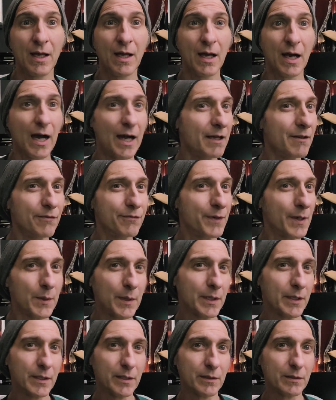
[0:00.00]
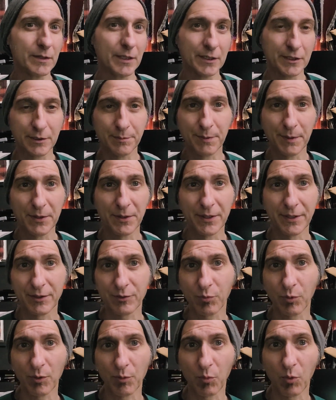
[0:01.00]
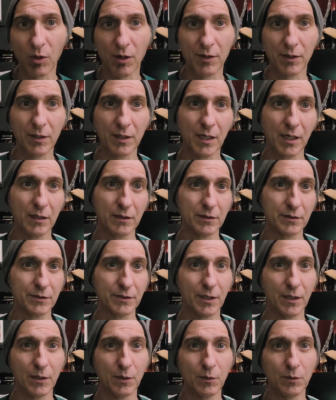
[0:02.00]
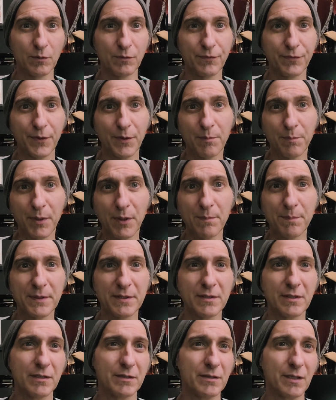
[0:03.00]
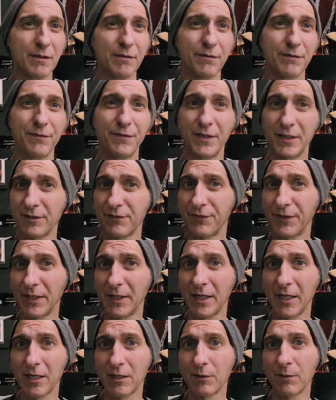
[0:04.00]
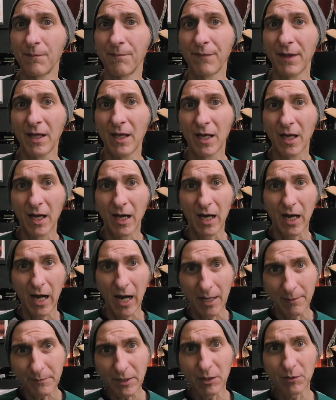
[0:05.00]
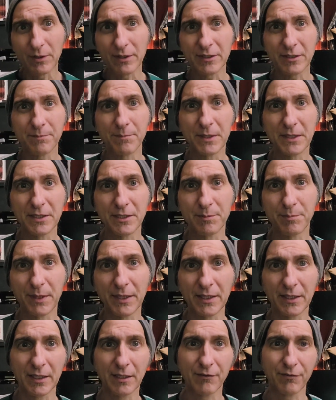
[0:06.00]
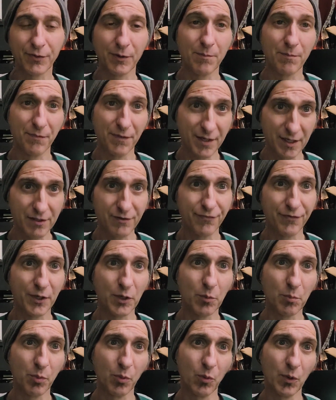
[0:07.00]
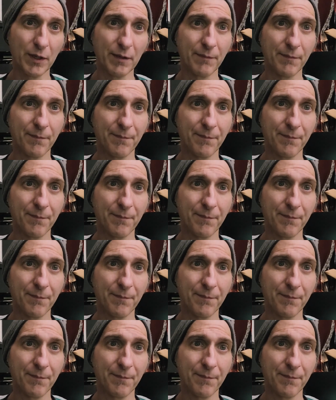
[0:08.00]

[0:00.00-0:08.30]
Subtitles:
I have very little experience with watercolor, so for the purposes of this video, I'm going to be speaking from this viewpoint.